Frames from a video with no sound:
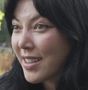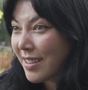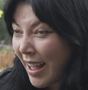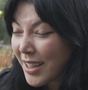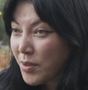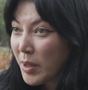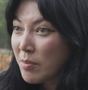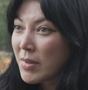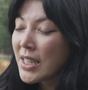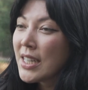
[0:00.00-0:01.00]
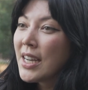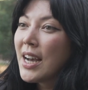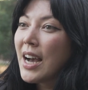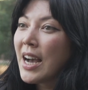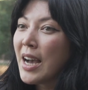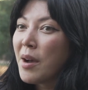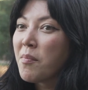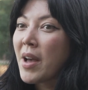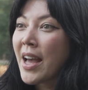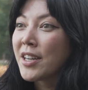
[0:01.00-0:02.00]
the classroom.
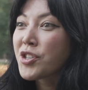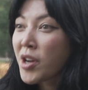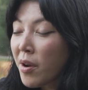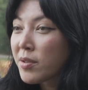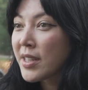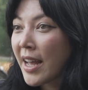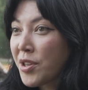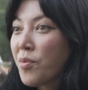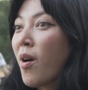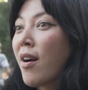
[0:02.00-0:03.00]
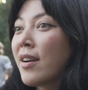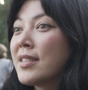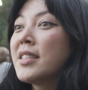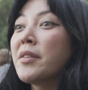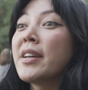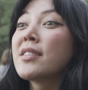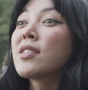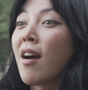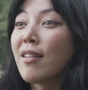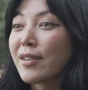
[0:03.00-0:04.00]
Um, and it shows that you are a serious
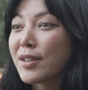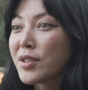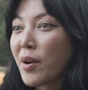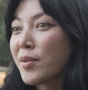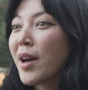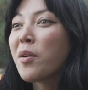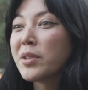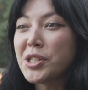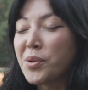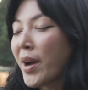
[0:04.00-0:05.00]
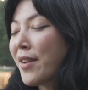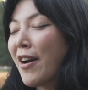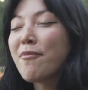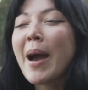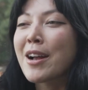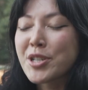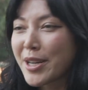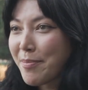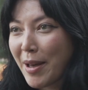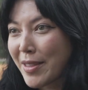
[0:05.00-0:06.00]
scholar. So not only do you kind of have
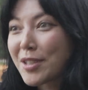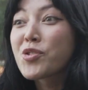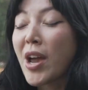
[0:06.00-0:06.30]
passion about things